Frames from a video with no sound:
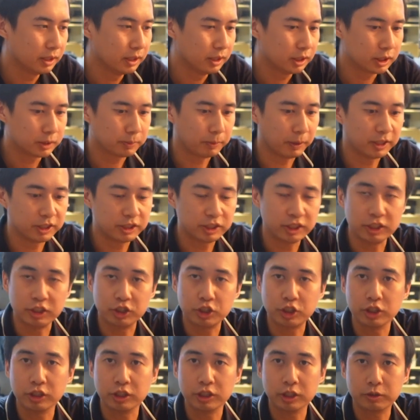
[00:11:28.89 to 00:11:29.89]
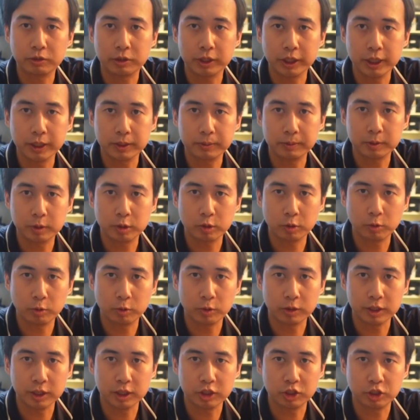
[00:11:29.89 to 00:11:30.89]
spicy chili crisps
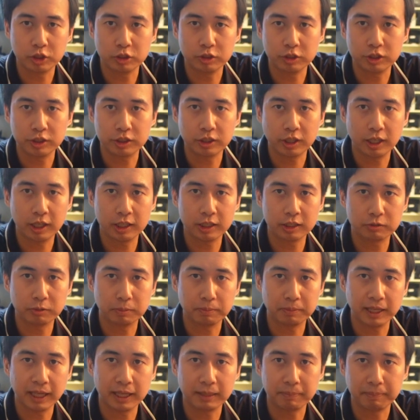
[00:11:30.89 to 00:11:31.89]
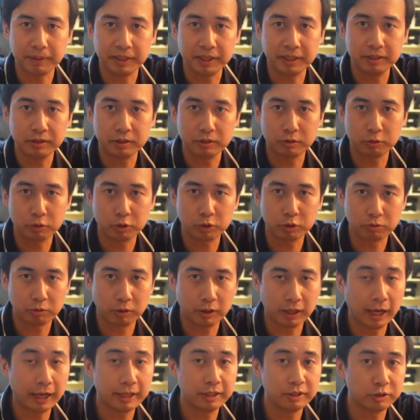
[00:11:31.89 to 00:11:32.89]
or the chili sauce with black beans, which is
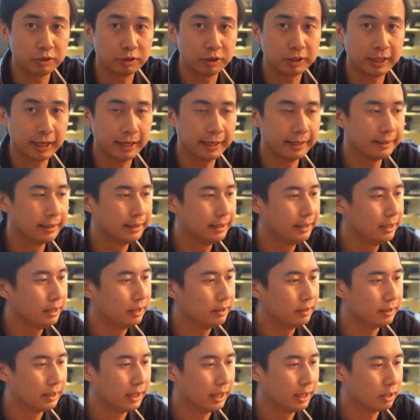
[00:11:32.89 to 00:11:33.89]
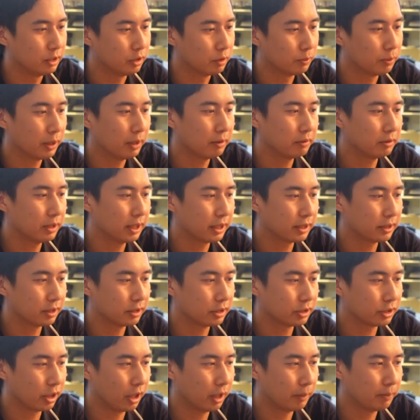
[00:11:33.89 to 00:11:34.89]
what I usually get, then you'll probably like
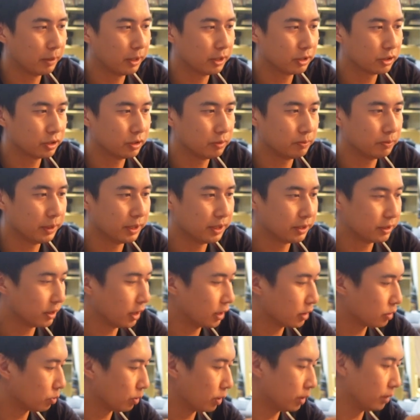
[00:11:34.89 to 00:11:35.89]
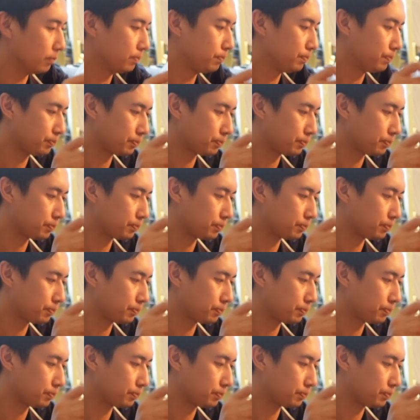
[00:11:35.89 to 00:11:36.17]
this hot pot soup base as well.